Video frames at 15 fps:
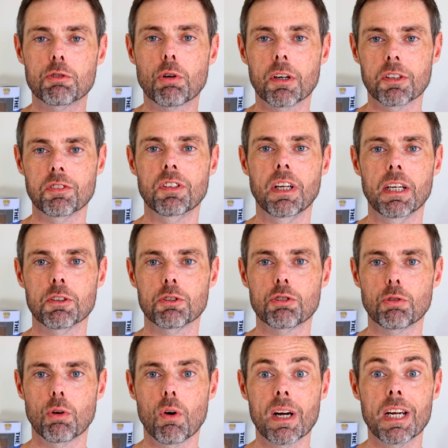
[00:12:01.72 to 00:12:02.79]
trying to stand
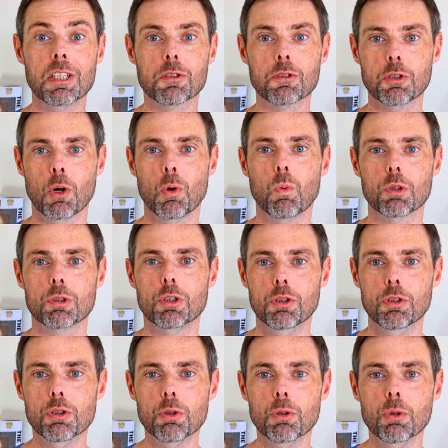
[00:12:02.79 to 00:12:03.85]
strong, he doesn't know what to
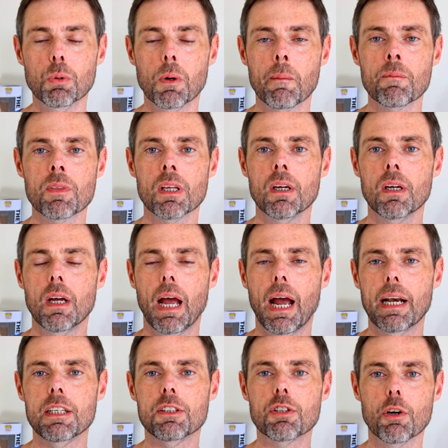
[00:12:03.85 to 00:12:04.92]
do,
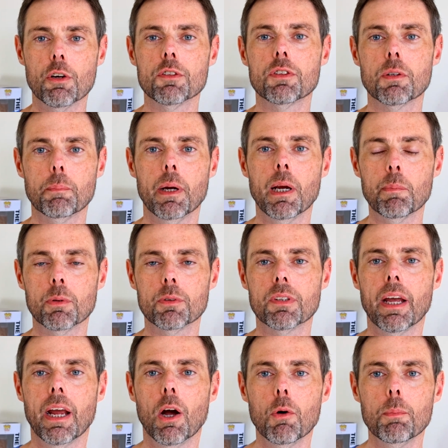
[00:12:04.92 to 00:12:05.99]
and he turns to people to
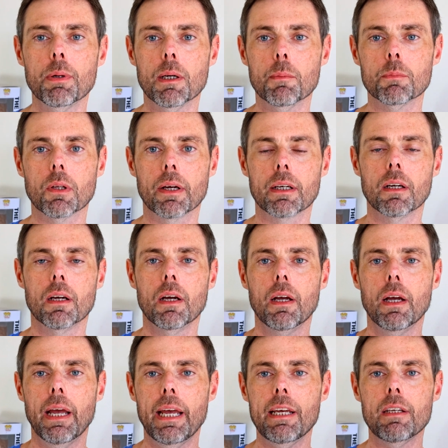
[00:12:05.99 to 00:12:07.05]
help him. Like,
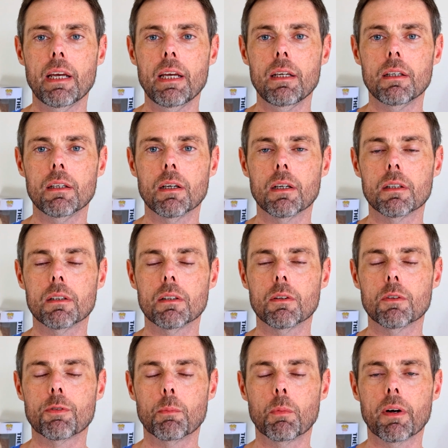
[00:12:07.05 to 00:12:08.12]
he
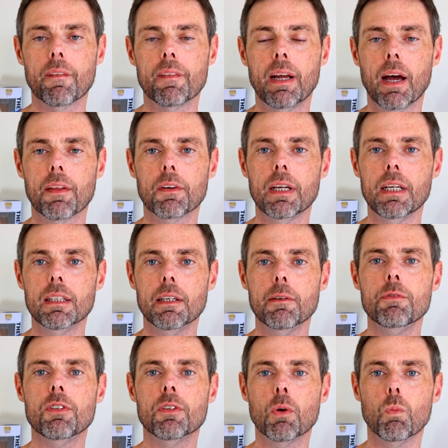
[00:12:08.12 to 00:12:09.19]
from what I gather, he
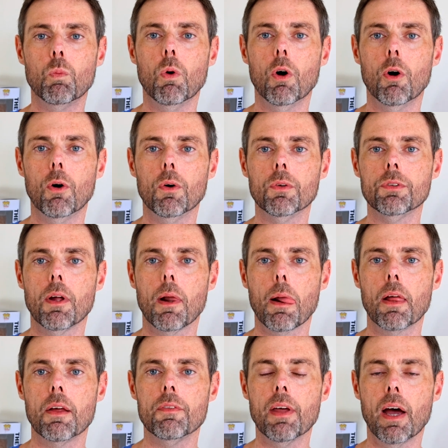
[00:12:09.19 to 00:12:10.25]
lives in a world
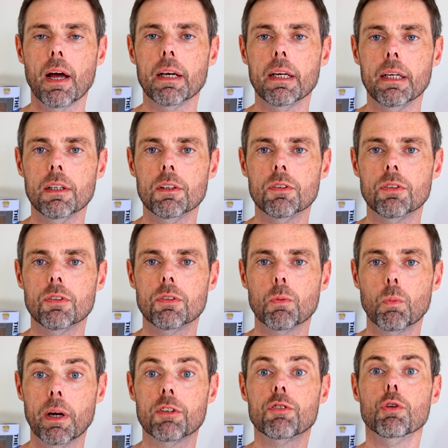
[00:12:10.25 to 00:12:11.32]
that is
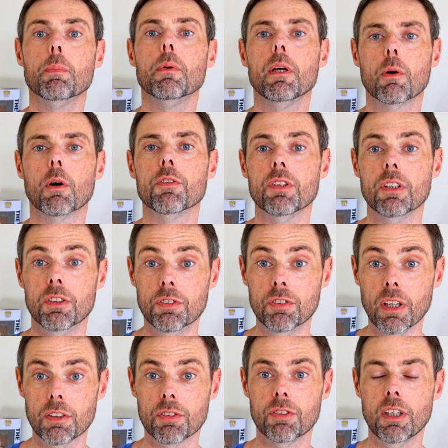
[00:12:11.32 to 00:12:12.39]
where superheroes
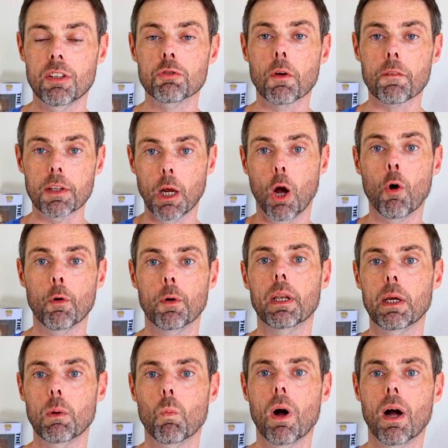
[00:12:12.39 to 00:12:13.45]
exist. He's not the
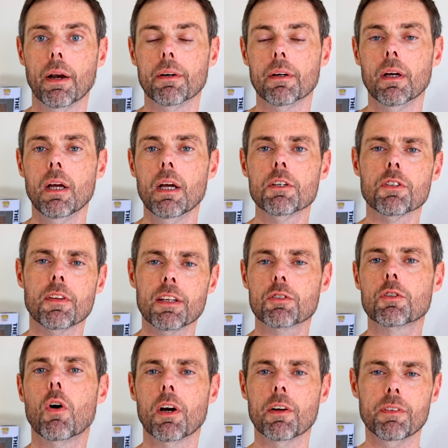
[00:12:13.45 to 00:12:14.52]
only one. So that's
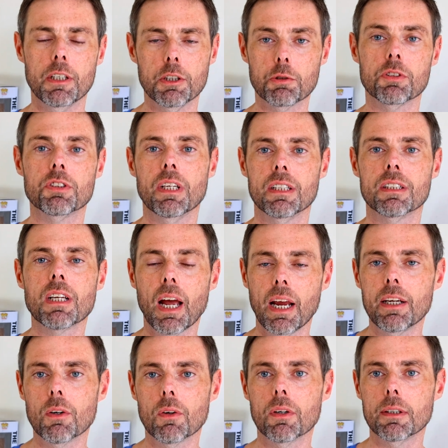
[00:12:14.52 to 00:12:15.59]
kind of an interesting
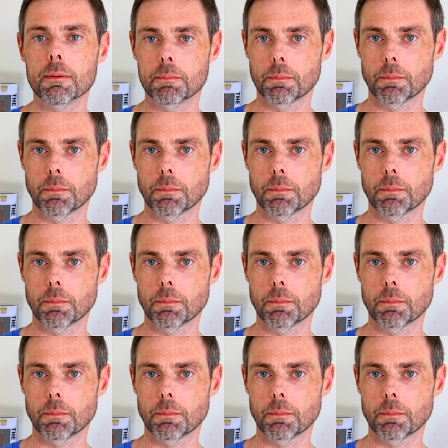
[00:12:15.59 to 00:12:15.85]
take on it.